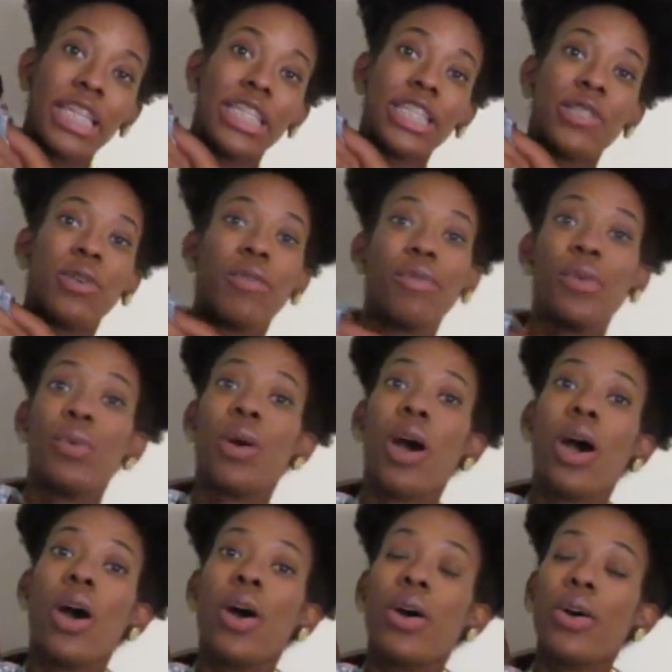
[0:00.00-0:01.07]
So if you
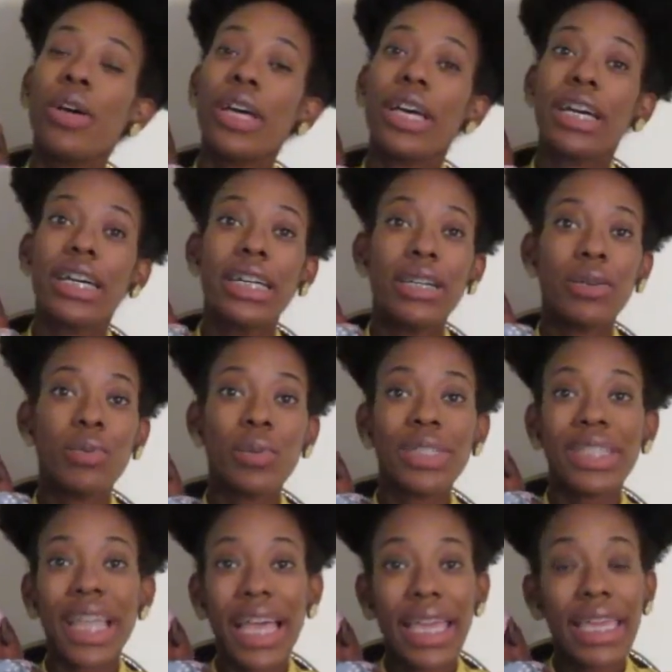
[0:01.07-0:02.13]
all would
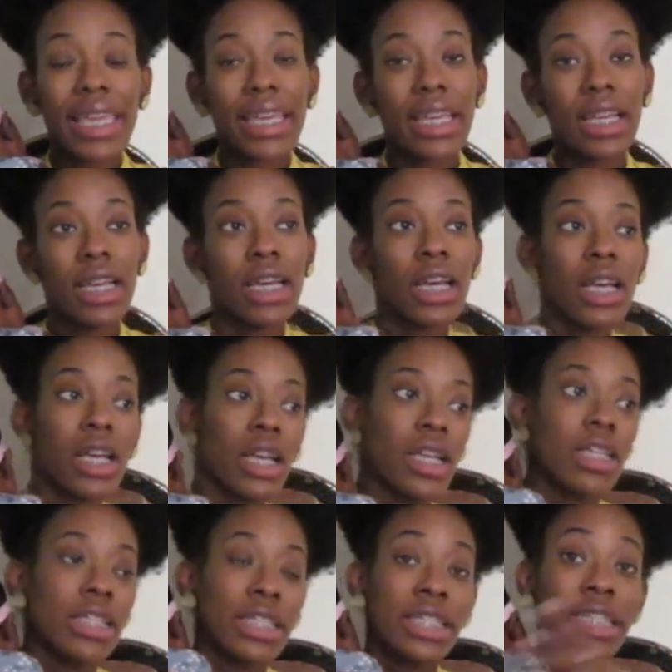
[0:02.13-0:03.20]
like
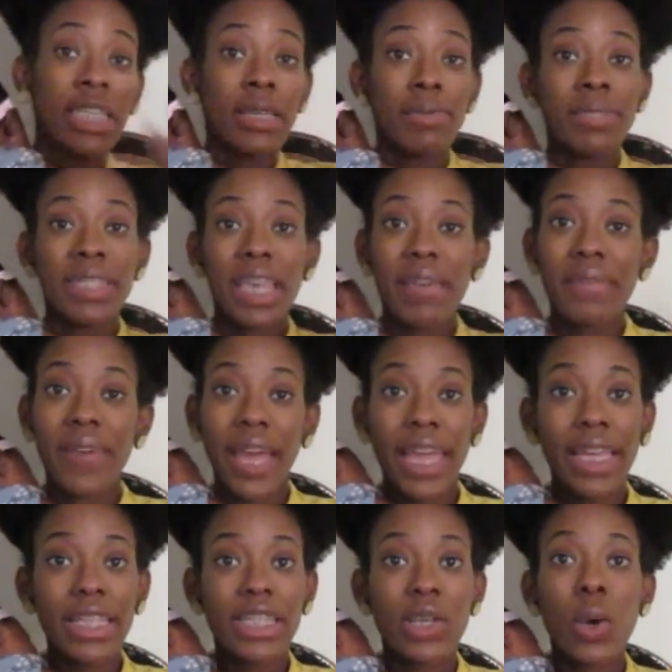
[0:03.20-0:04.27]
tips,
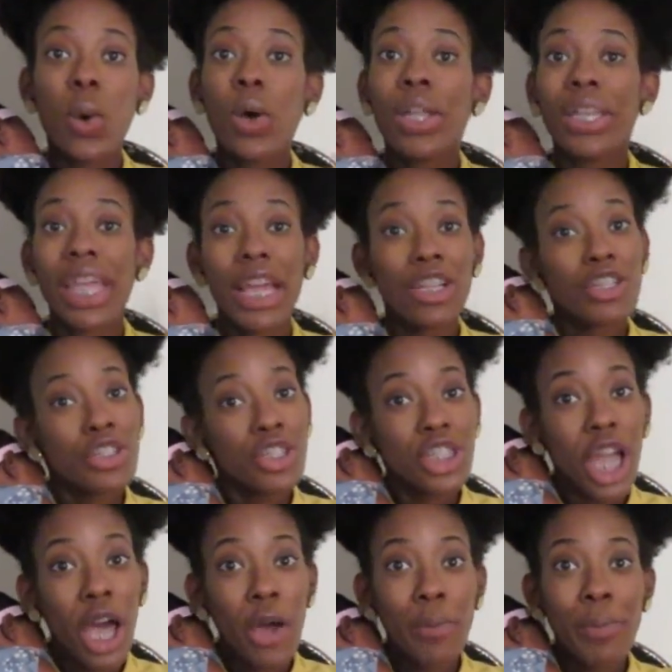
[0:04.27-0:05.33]
advice on natural
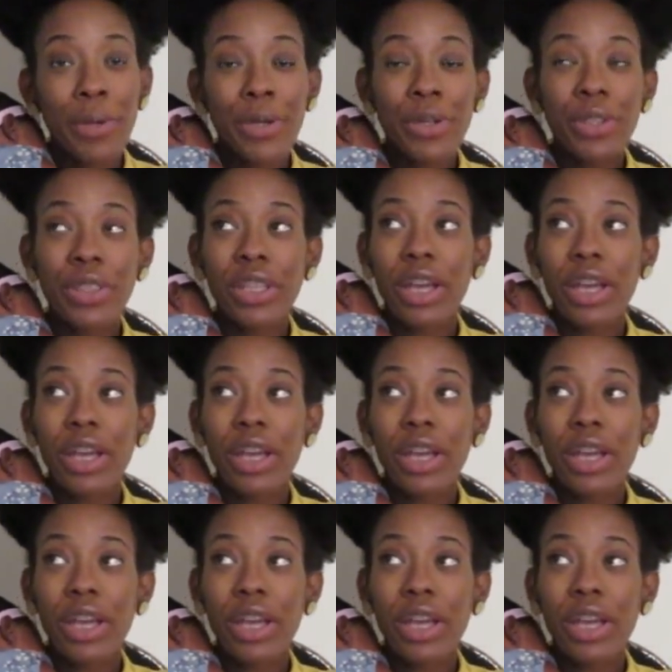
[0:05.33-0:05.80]
childbirth,